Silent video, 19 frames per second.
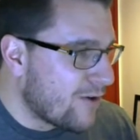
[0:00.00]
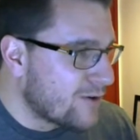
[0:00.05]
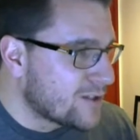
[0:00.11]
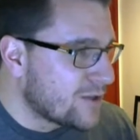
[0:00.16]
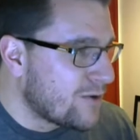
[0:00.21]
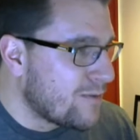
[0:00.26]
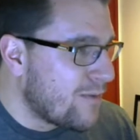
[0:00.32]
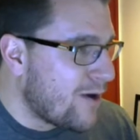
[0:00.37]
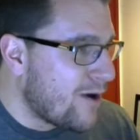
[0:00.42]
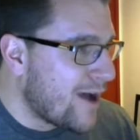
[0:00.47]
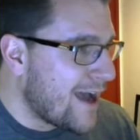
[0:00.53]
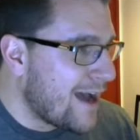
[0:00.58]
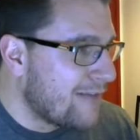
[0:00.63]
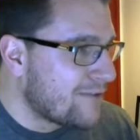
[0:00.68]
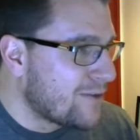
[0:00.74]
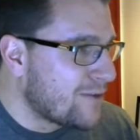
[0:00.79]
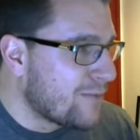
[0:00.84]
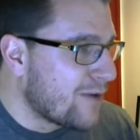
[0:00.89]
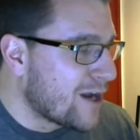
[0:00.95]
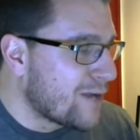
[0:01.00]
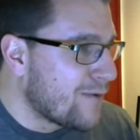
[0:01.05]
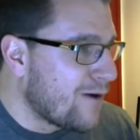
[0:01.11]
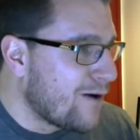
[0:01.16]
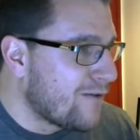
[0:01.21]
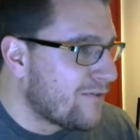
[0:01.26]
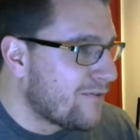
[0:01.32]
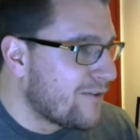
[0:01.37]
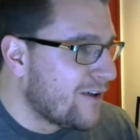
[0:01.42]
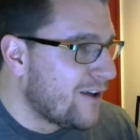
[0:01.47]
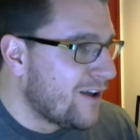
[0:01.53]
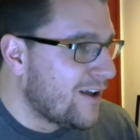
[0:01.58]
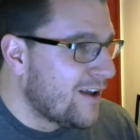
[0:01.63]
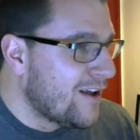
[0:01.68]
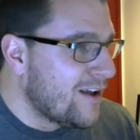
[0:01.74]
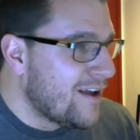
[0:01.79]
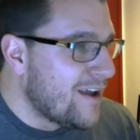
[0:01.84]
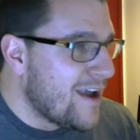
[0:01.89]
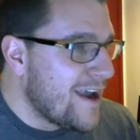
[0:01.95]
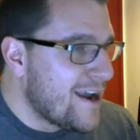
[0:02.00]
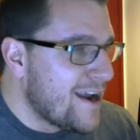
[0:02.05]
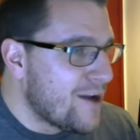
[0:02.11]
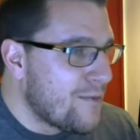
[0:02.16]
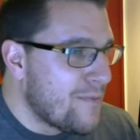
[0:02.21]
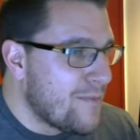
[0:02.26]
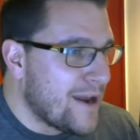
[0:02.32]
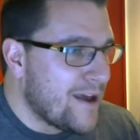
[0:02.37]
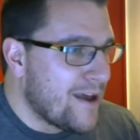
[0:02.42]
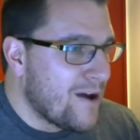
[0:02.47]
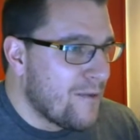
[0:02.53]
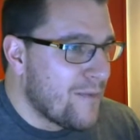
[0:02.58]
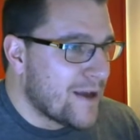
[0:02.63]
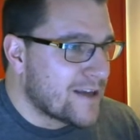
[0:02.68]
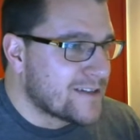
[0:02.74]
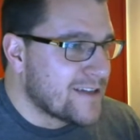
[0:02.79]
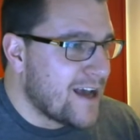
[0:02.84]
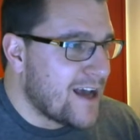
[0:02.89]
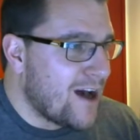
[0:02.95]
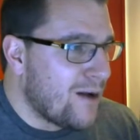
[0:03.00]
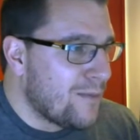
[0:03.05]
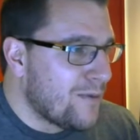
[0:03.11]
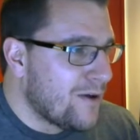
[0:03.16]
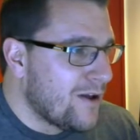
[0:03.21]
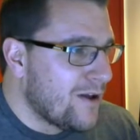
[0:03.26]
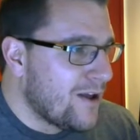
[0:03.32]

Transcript: so we might have to bring him off in a minute and mix it up.